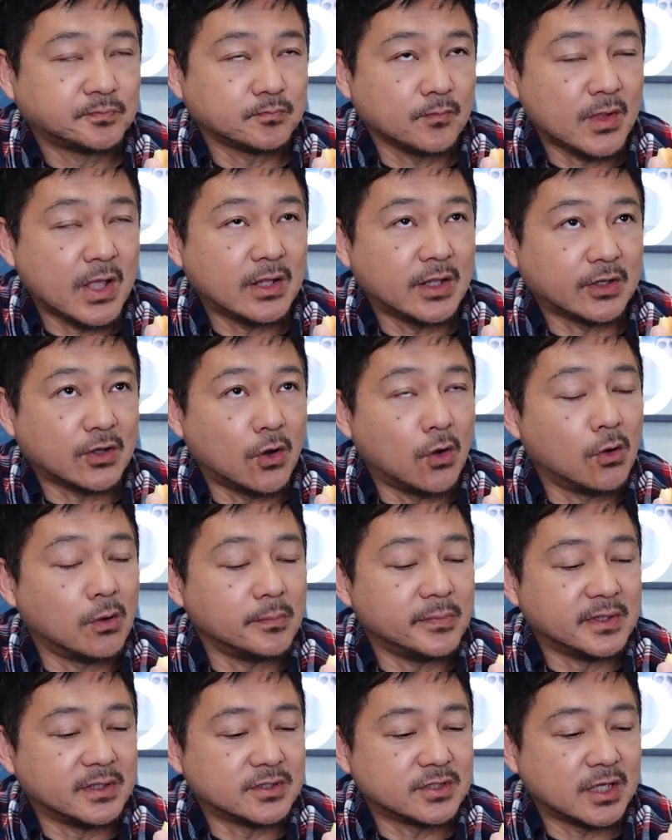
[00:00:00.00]
Yeah, like
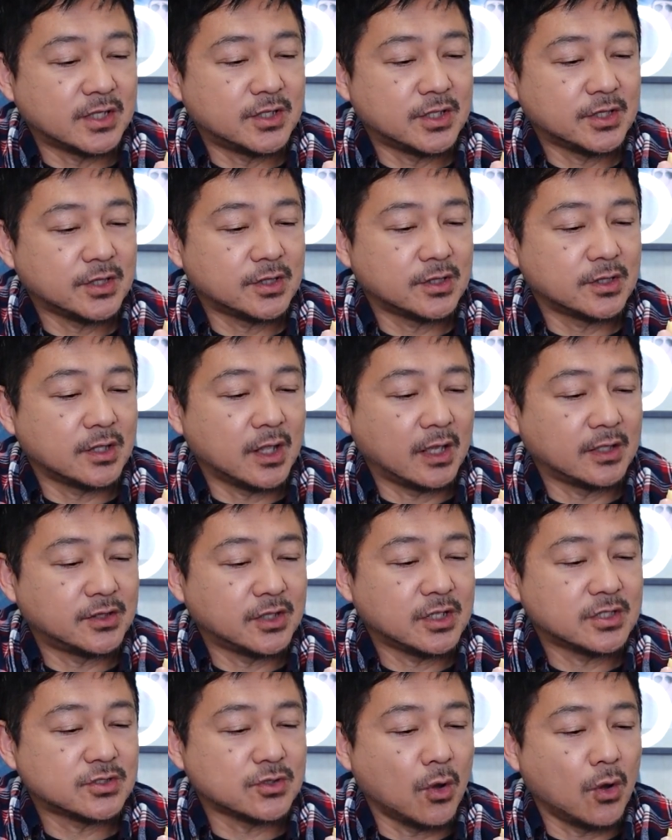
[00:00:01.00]
almonds. I think
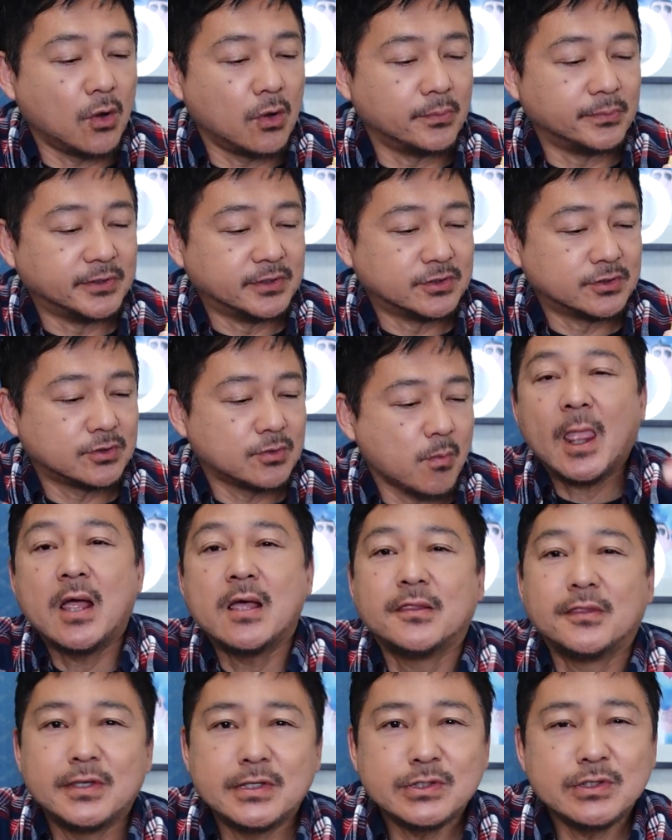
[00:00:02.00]
it's almonds.
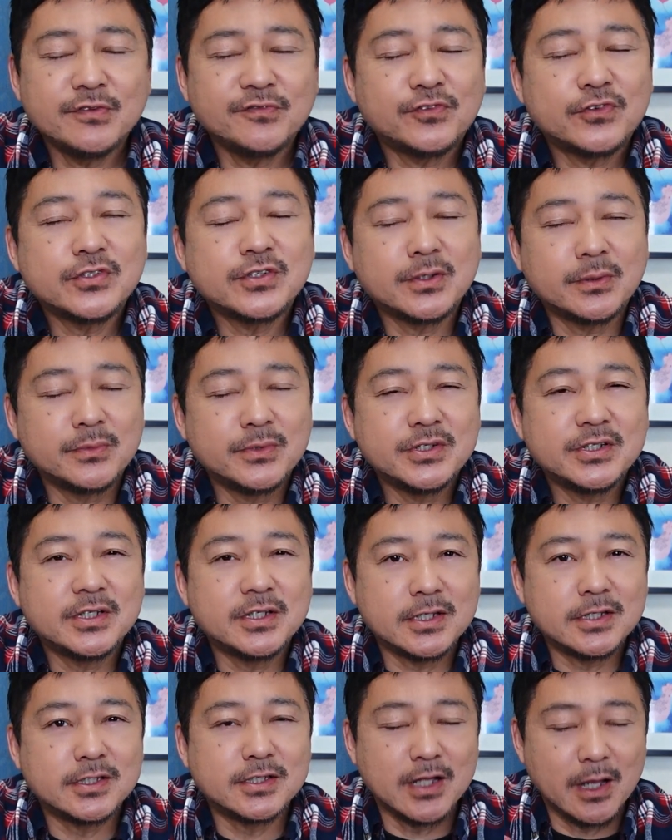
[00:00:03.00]
This one for some reason
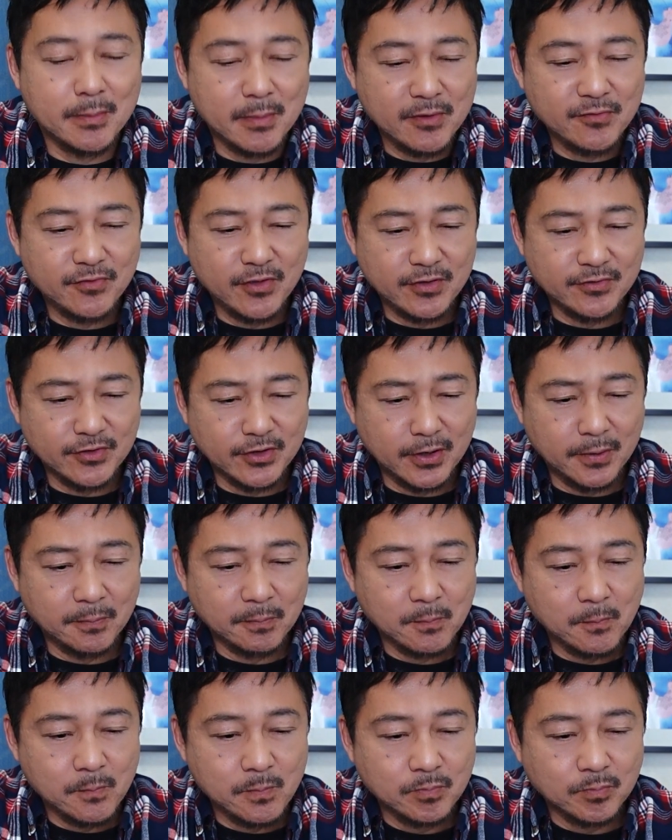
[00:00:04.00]
is not my favorite.
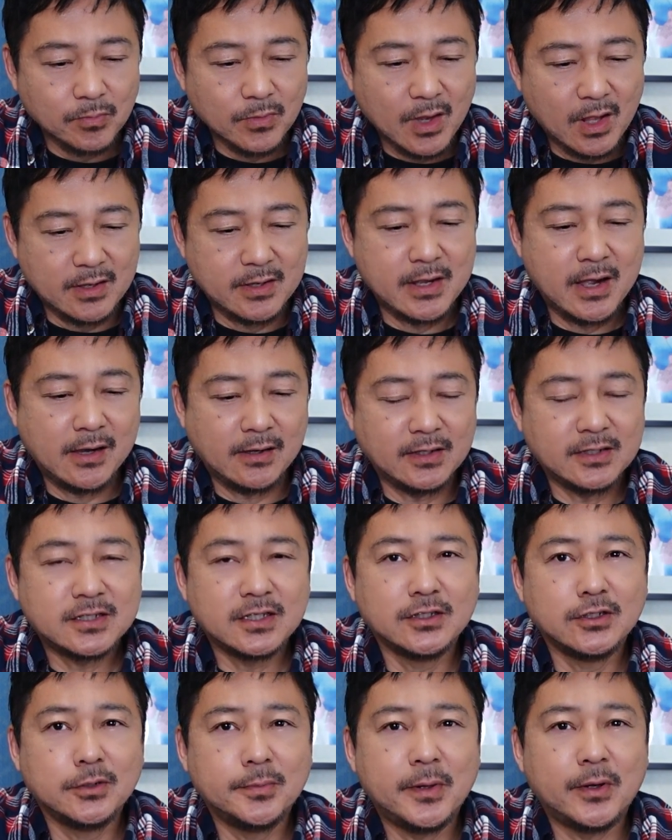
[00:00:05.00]
Yeah, it's a
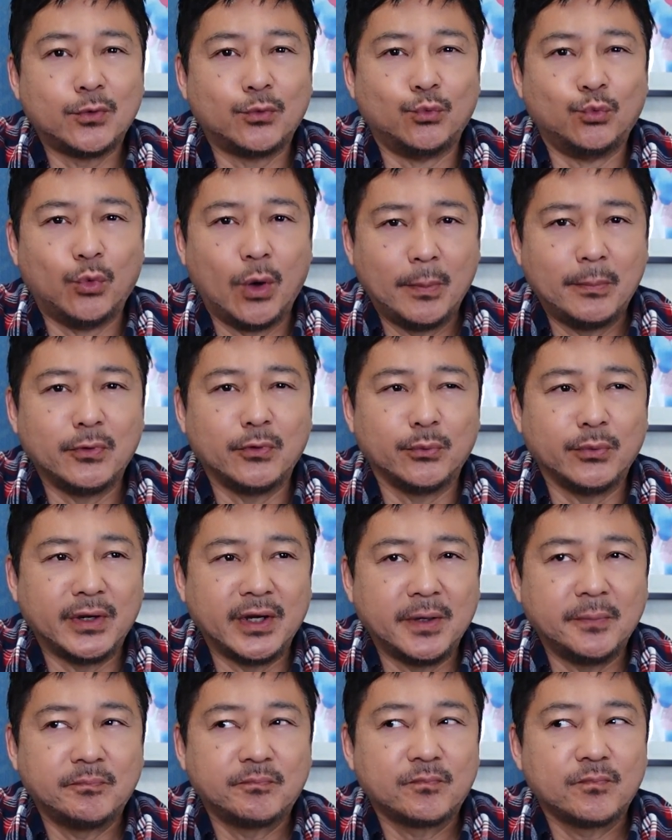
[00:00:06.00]
little bit
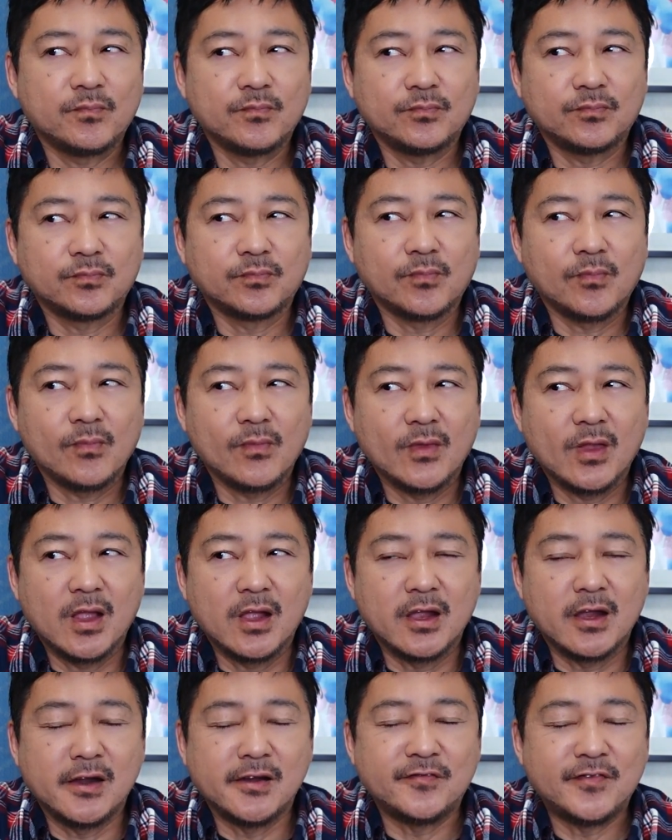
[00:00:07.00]
rubbery,
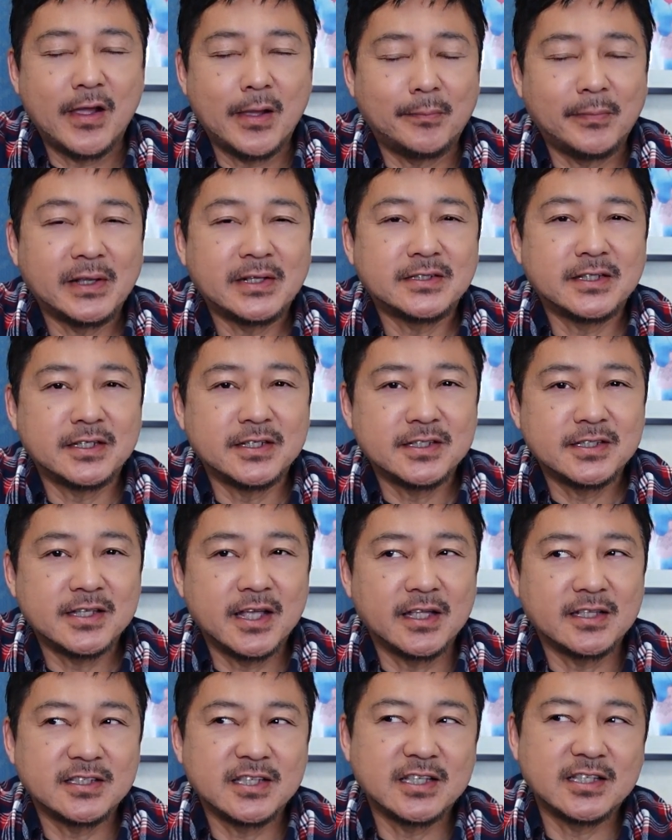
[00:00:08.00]
if that makes any
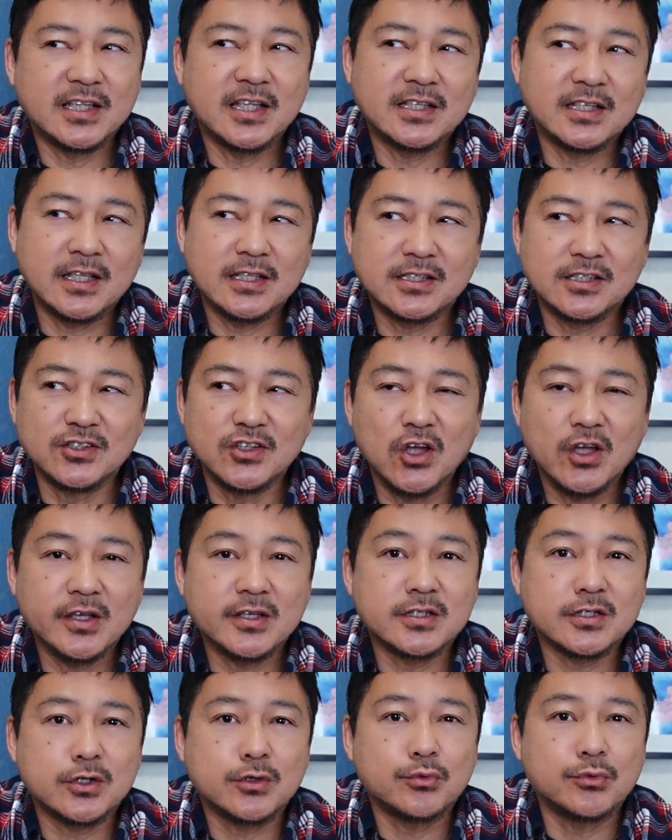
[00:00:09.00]
sense. It's not
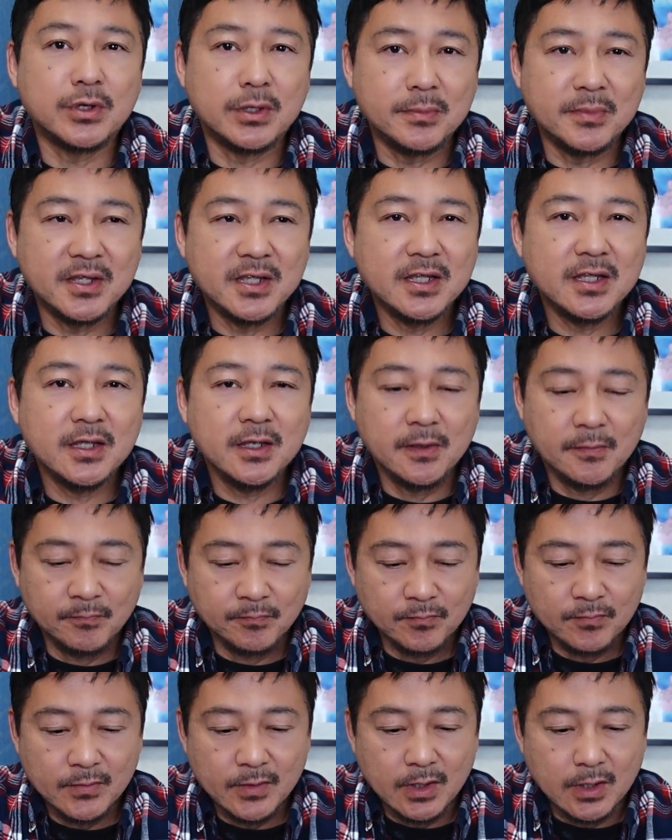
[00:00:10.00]
as creamy.
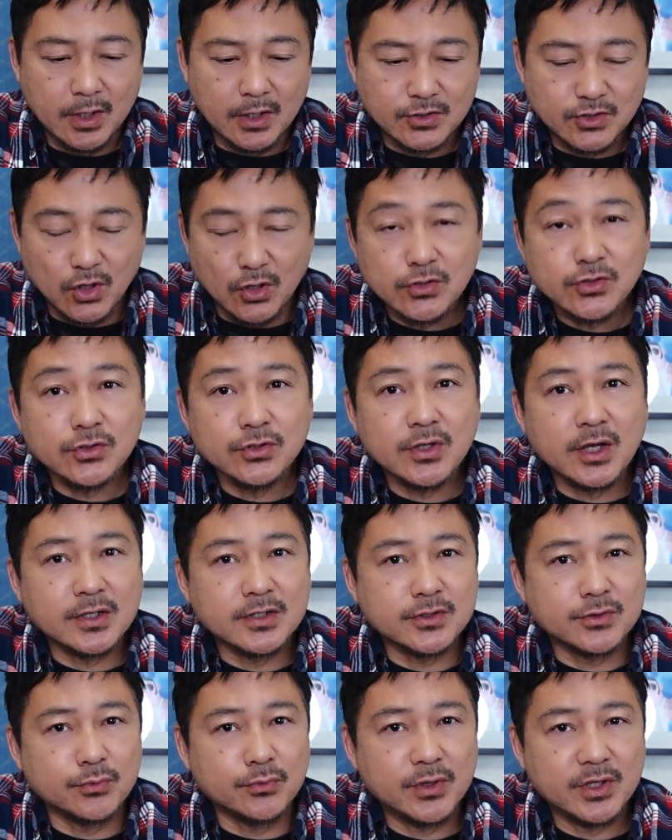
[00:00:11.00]
It's also not
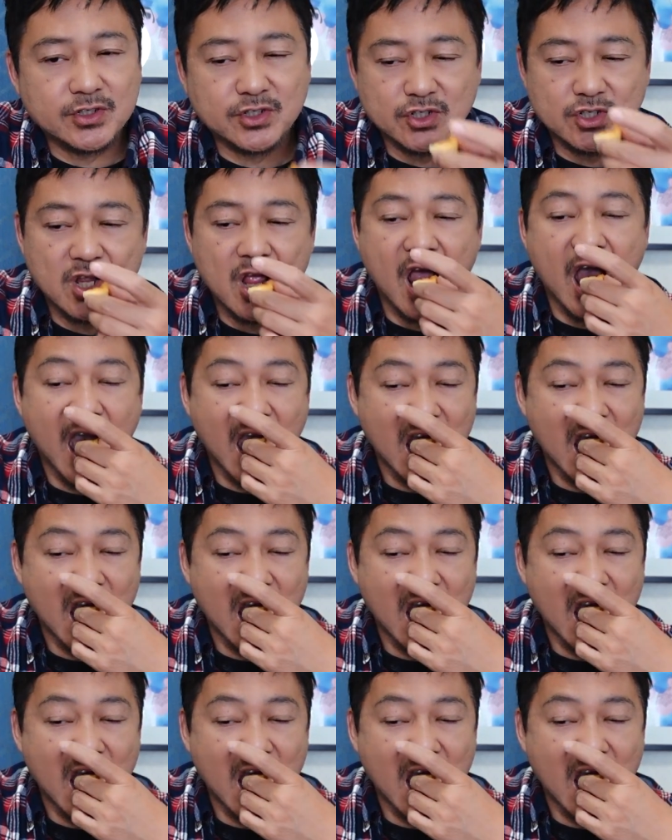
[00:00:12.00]
as rich.